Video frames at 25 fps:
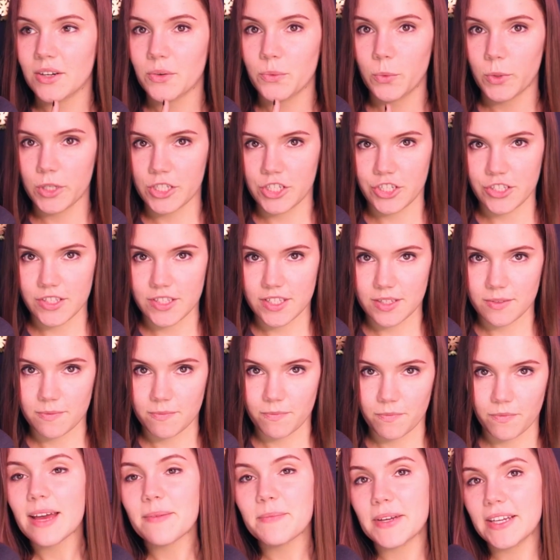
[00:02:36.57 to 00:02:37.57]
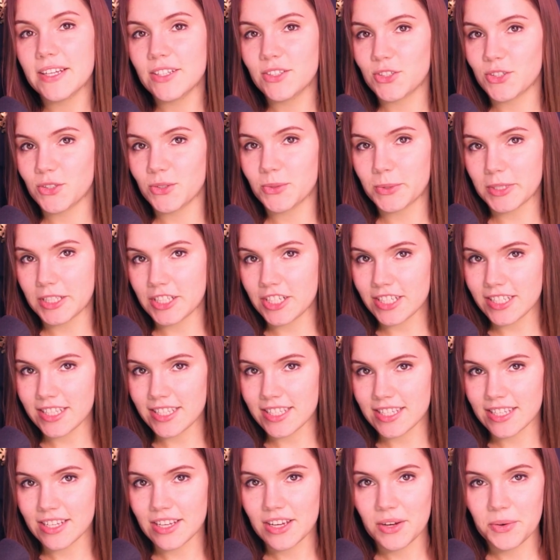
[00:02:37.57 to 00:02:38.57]
Widgets. I made 2
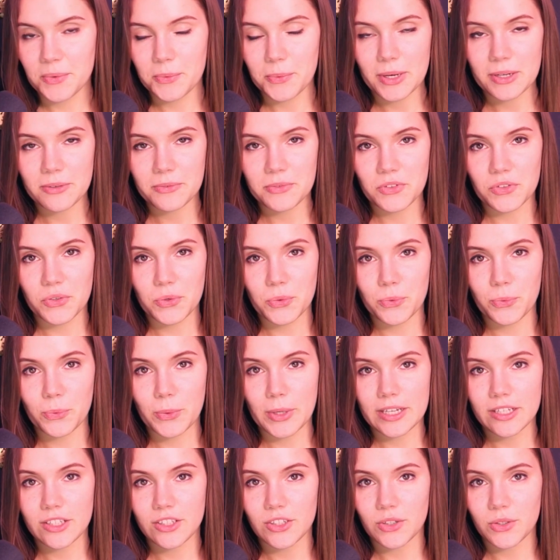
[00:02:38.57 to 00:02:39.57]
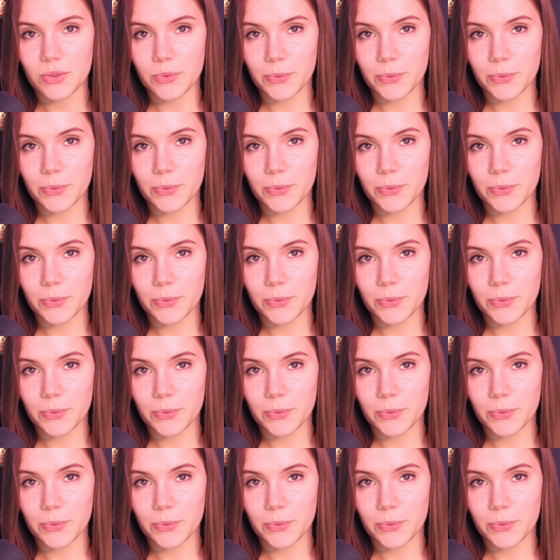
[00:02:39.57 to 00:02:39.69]
widgets, one for when you